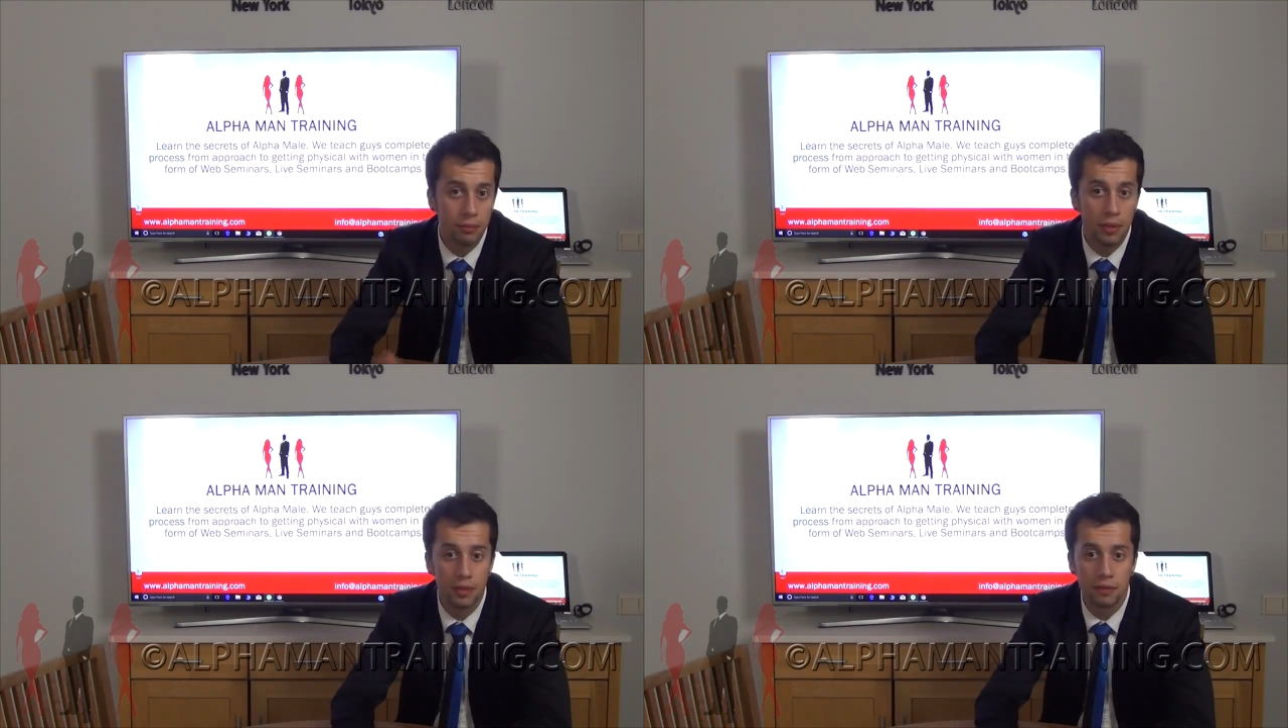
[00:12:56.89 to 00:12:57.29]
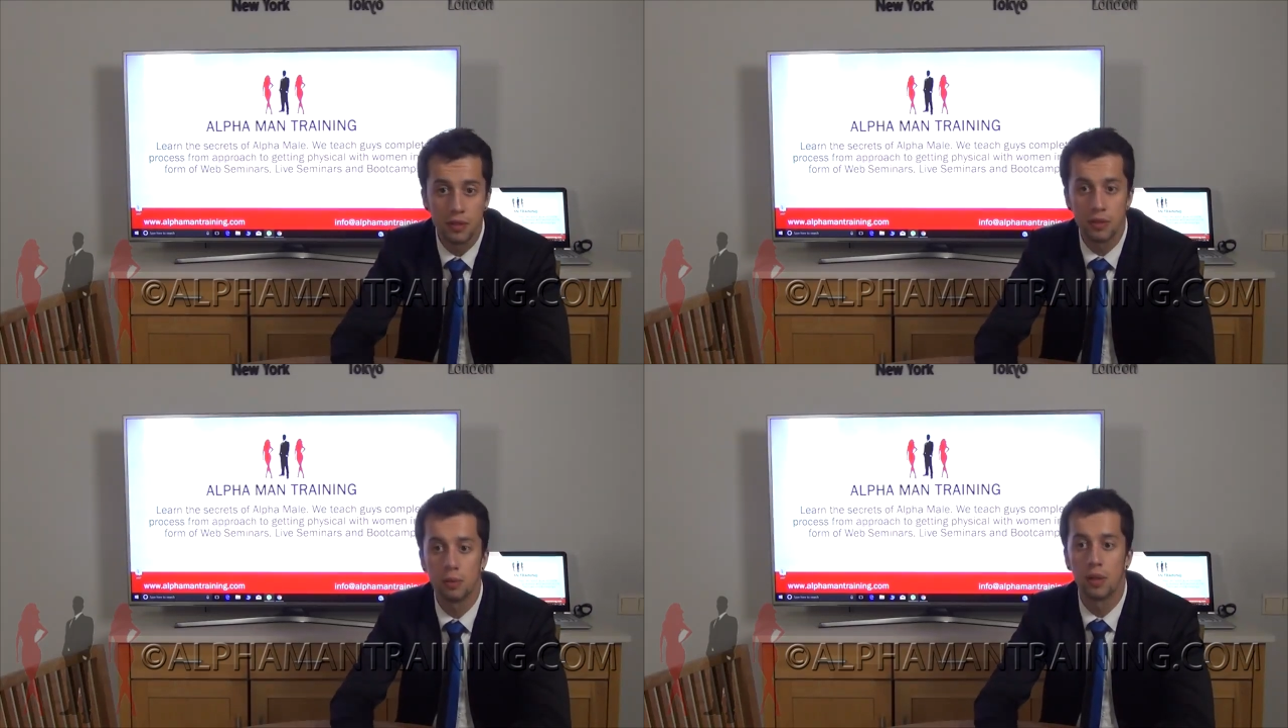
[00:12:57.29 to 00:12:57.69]
but
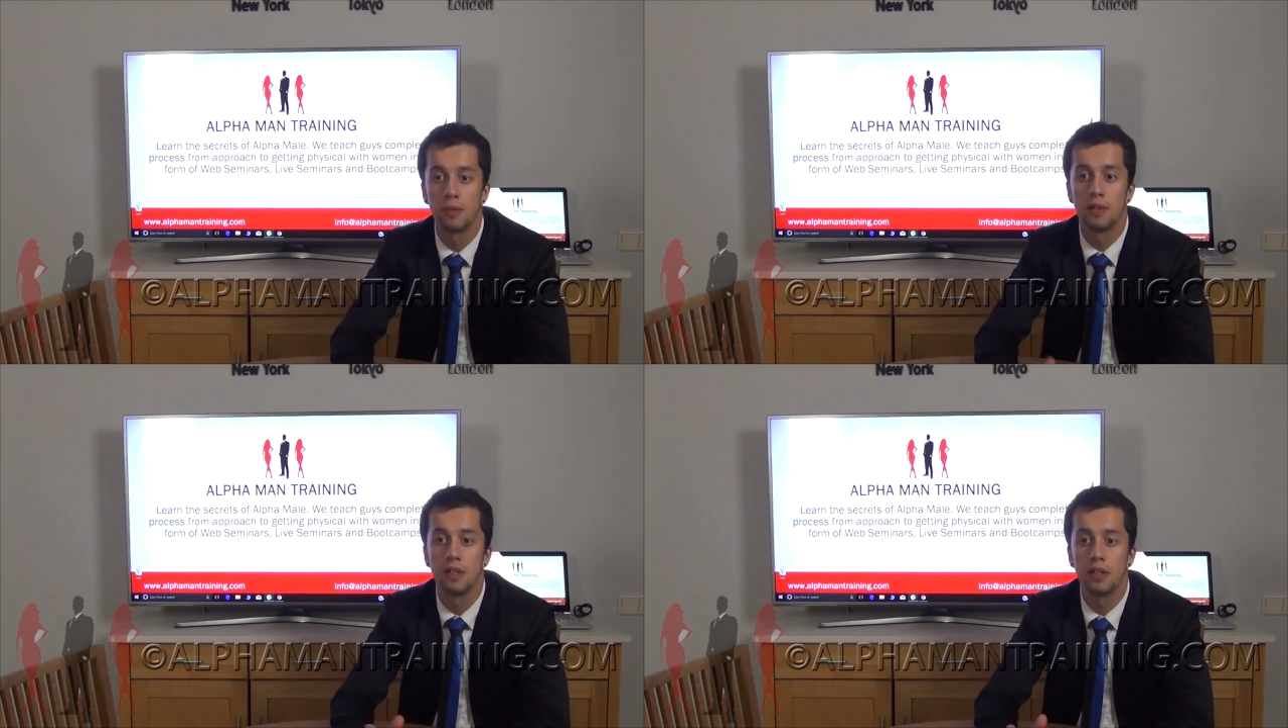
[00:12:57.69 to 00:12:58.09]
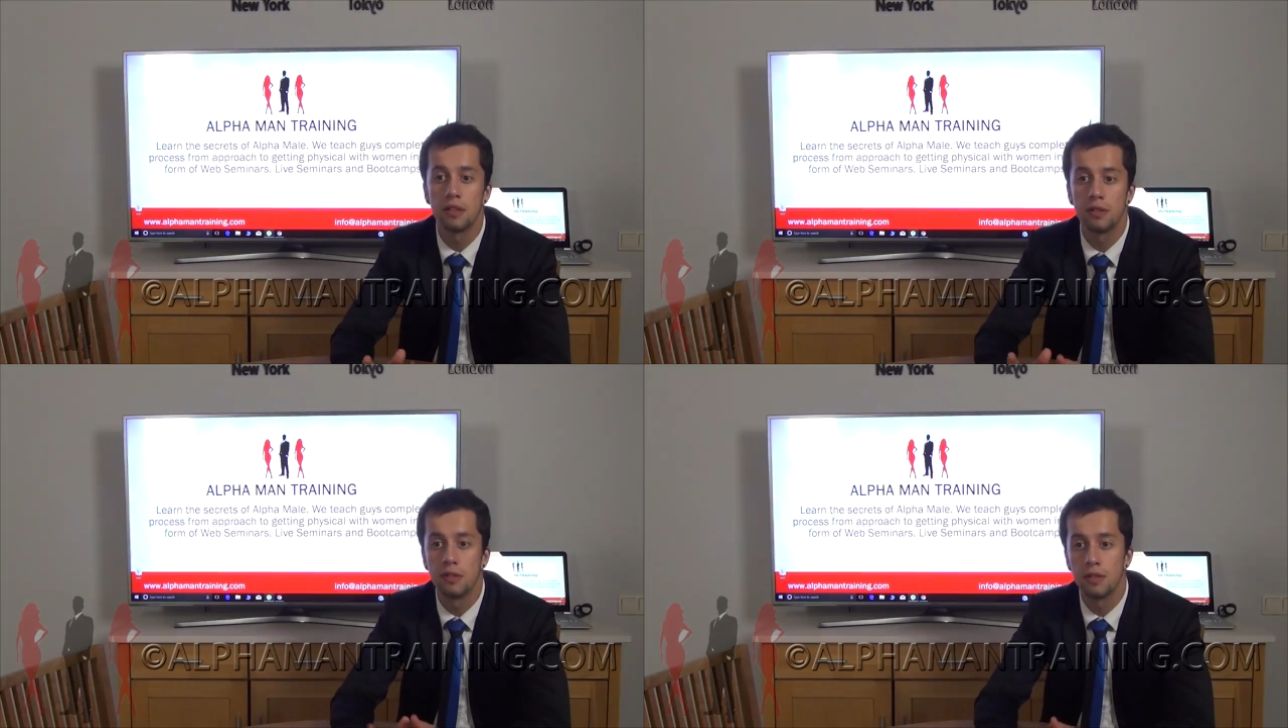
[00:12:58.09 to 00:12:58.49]
first of all we
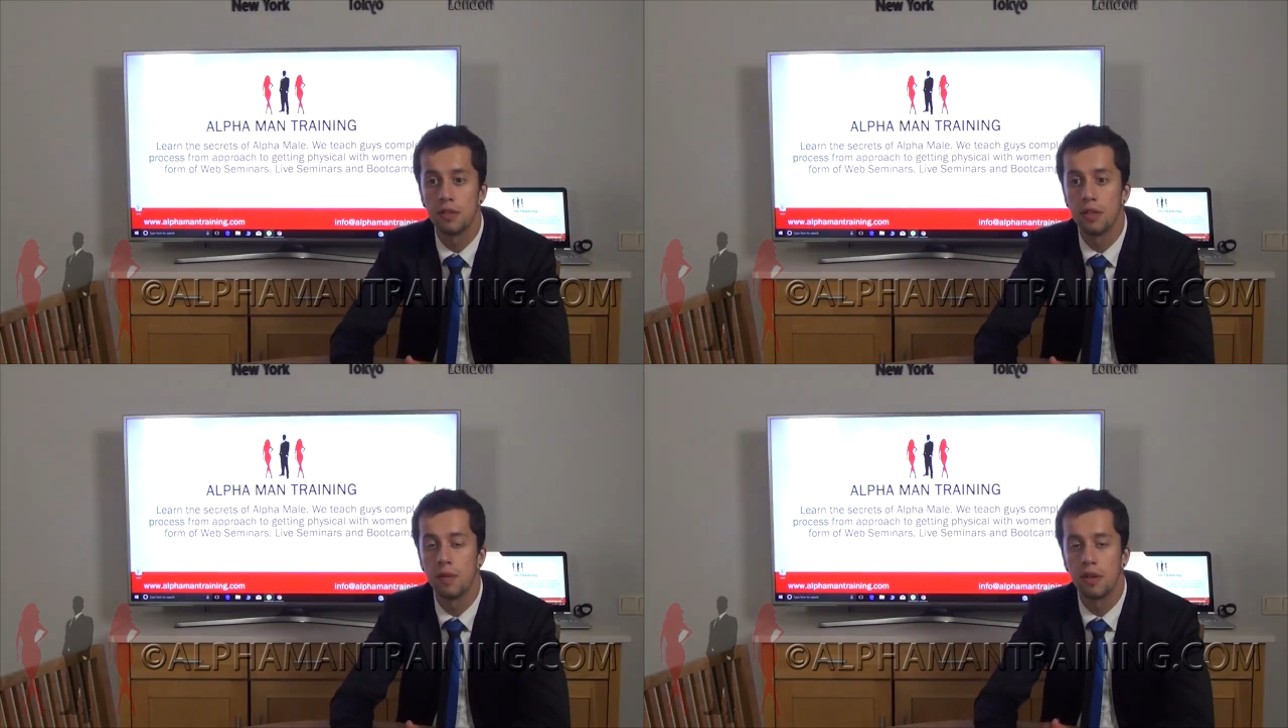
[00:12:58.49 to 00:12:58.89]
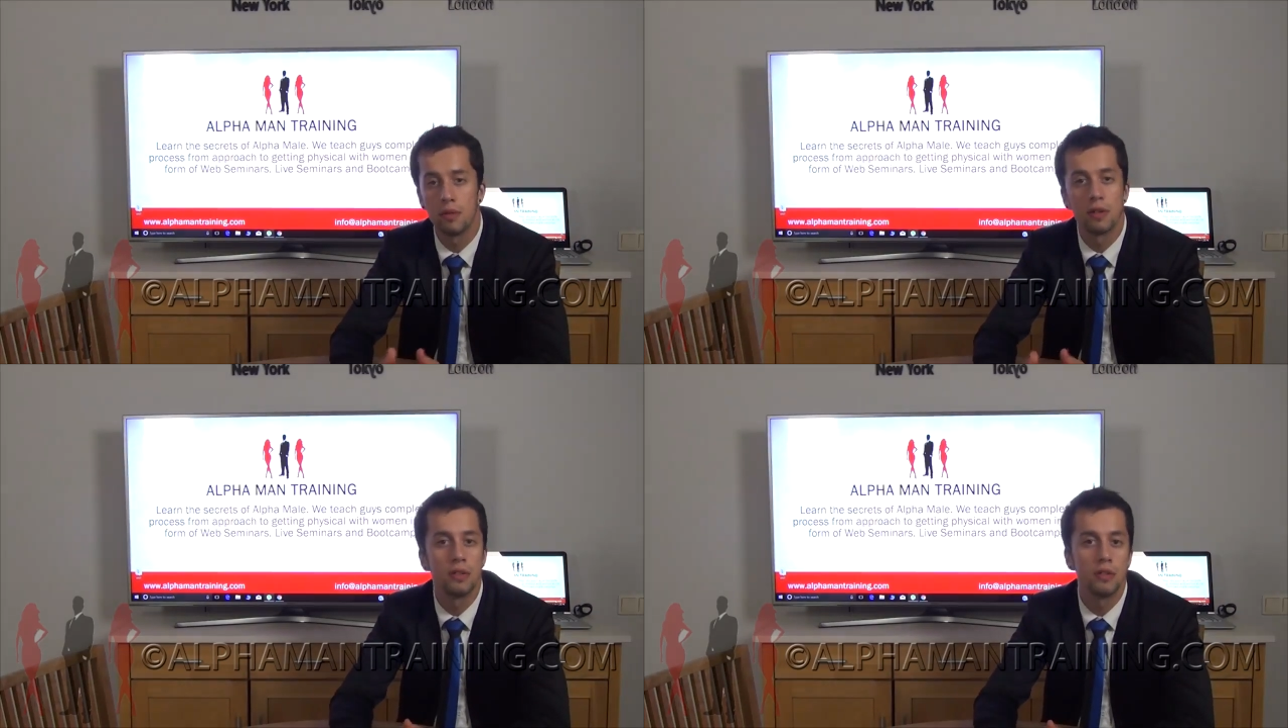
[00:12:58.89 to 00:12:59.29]
need to see
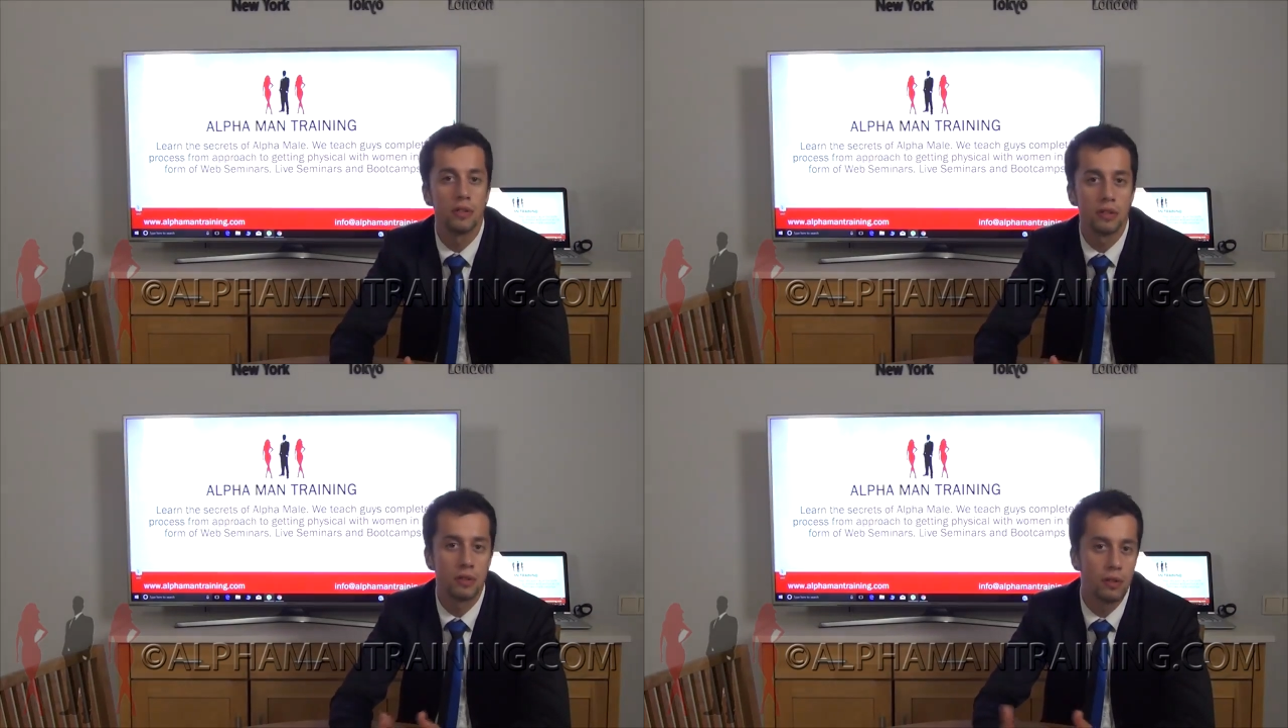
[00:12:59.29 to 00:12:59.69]
that you are serious.